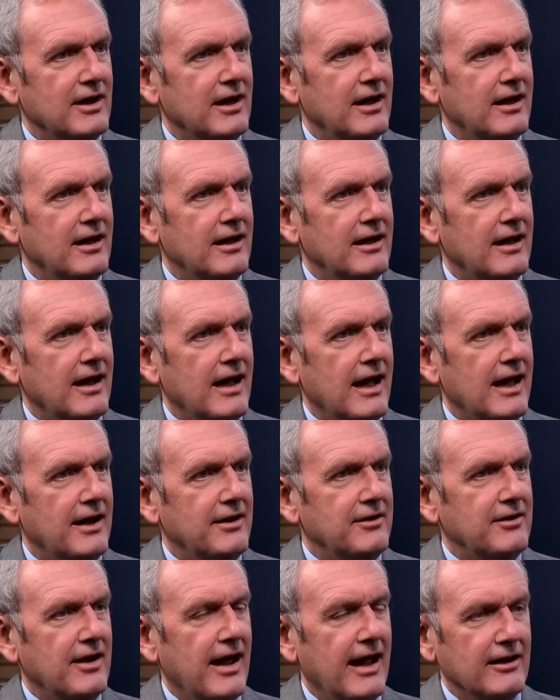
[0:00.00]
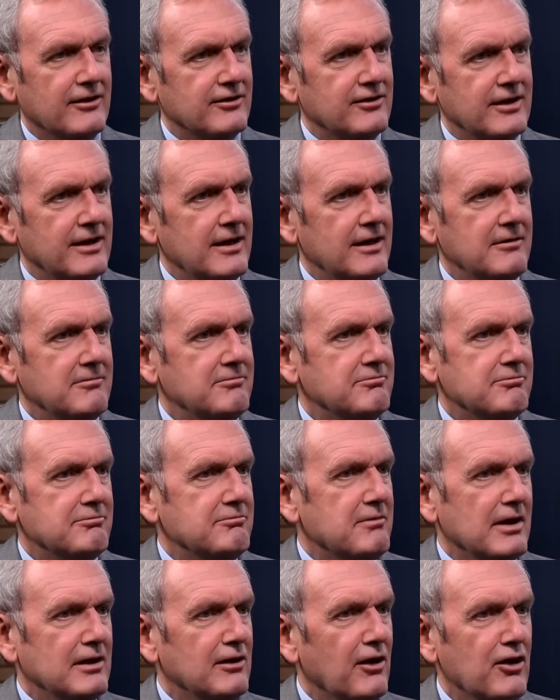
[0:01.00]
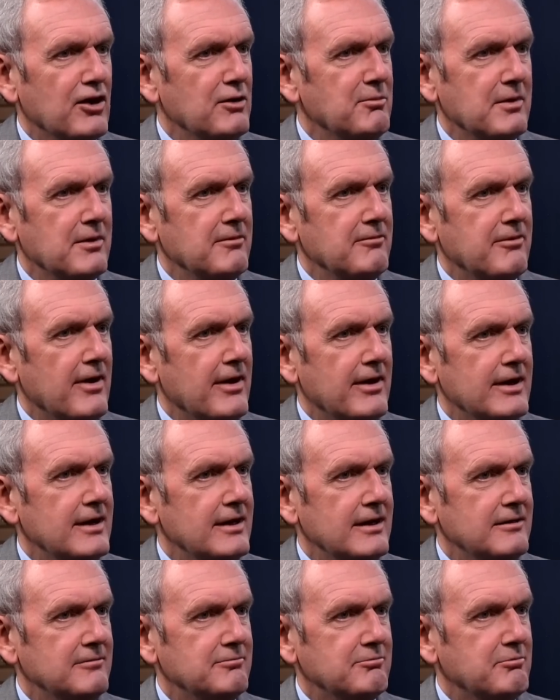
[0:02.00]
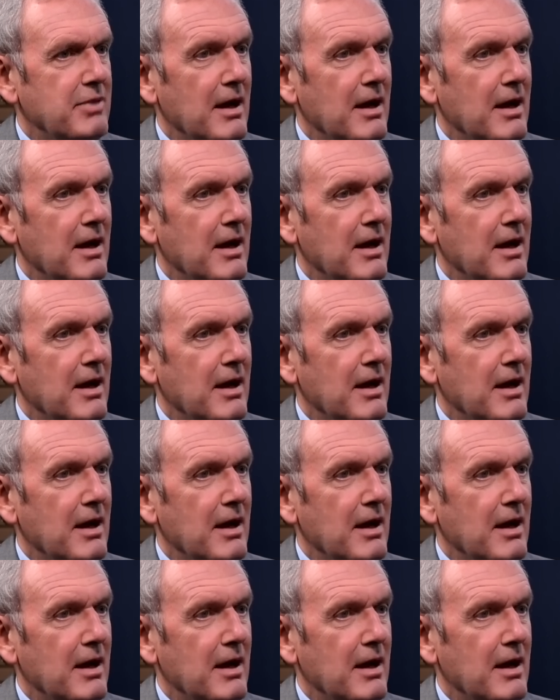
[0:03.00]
And actually, a lot of them are very